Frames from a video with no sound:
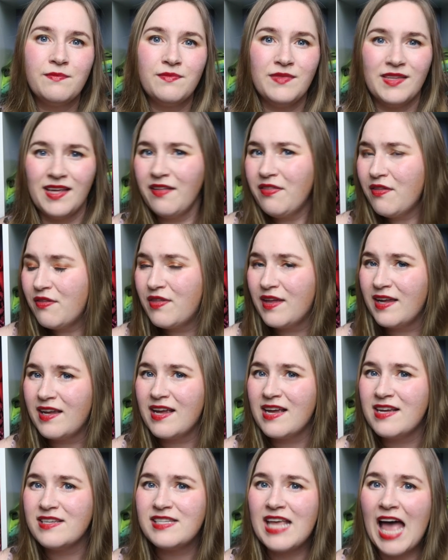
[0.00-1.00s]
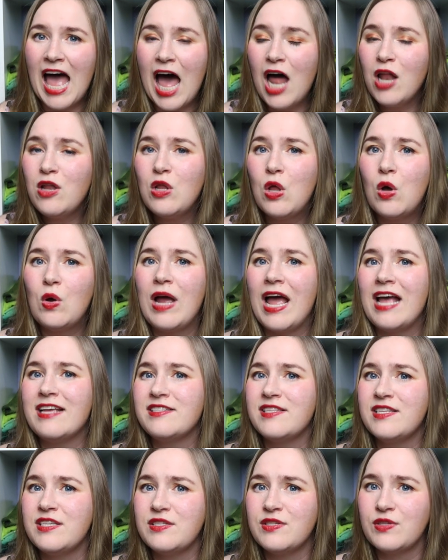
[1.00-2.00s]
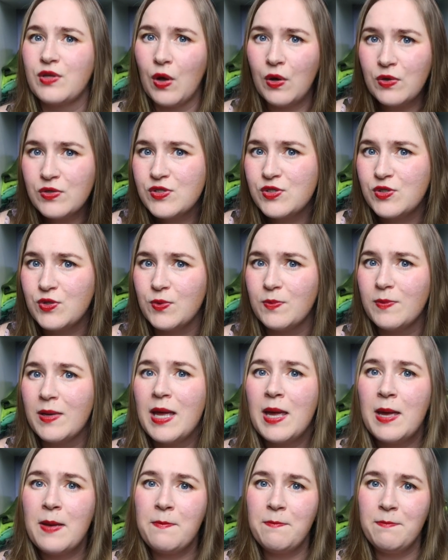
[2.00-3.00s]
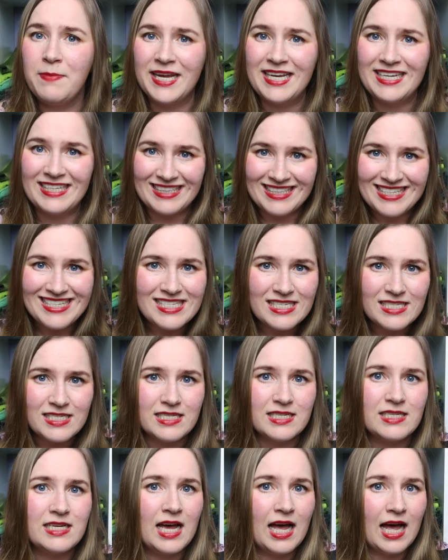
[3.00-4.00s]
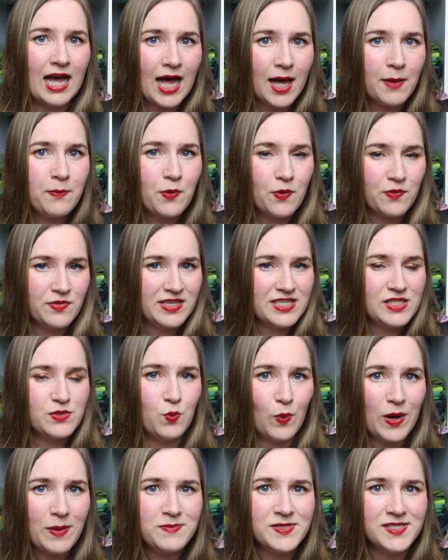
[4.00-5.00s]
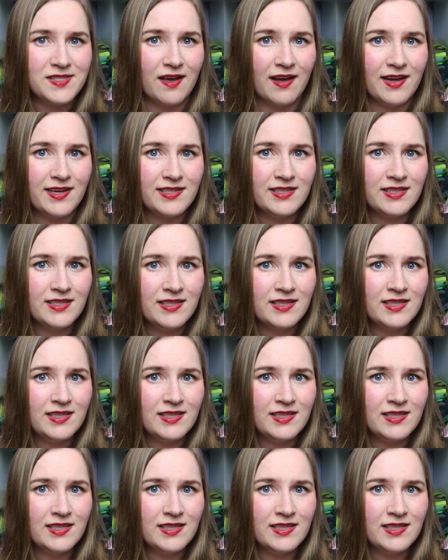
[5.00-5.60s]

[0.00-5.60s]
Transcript: The other thing is, how long has this costume been listed up on this website?